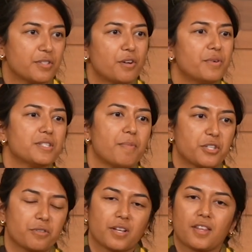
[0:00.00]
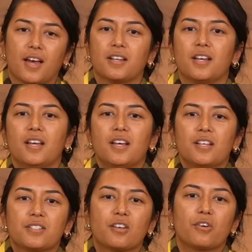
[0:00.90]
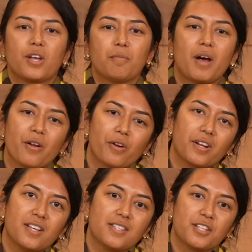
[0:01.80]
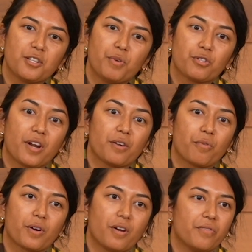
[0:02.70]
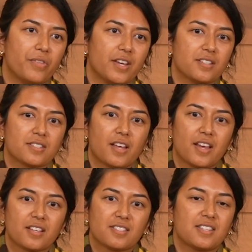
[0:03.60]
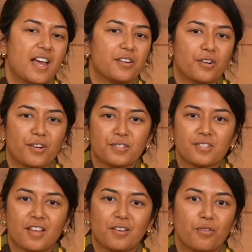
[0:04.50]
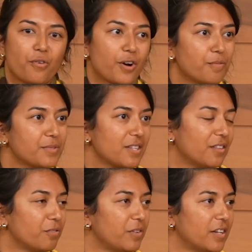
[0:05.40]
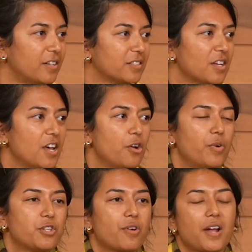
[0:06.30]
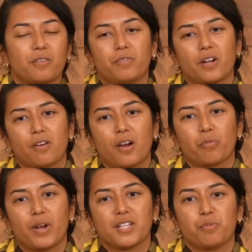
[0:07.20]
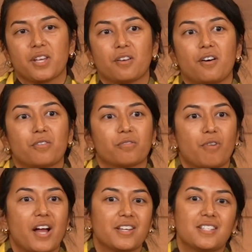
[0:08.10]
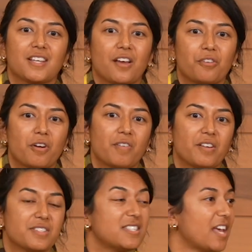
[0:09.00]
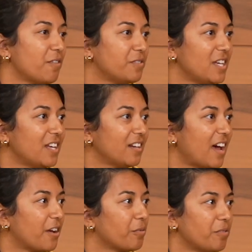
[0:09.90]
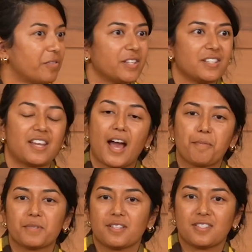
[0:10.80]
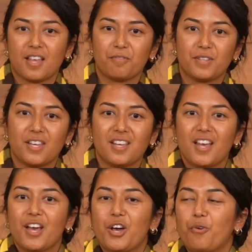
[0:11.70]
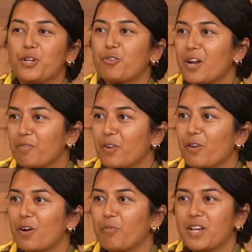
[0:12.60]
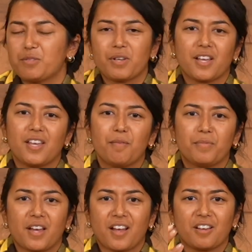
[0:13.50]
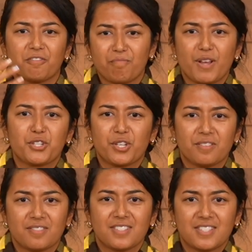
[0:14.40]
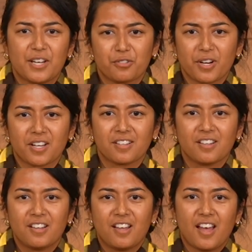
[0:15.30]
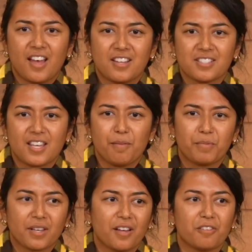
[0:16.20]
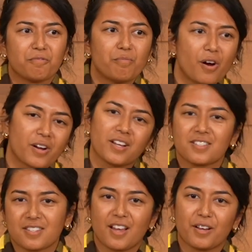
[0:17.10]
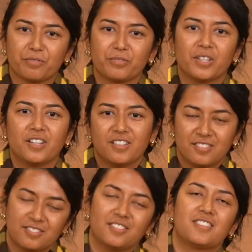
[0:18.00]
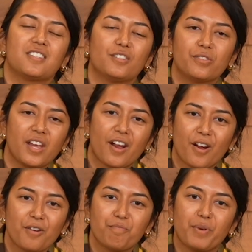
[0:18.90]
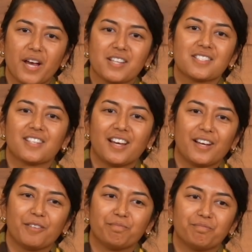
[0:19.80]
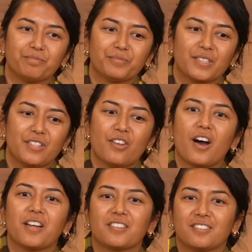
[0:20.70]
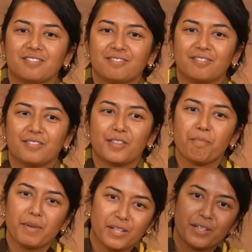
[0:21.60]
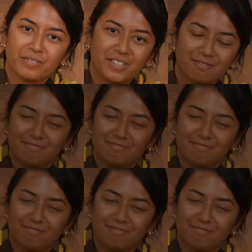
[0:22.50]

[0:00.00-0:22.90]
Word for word: No one's measuring that. So in my organization, we try to work on things like standards and norms in the field. We try to figure out ways we can all rally together around safety and how do we fill in gaps in safety. We try to figure out ways we can keep that kind of mission-centric and keep the kind of market stuff still there, but not the middle of it.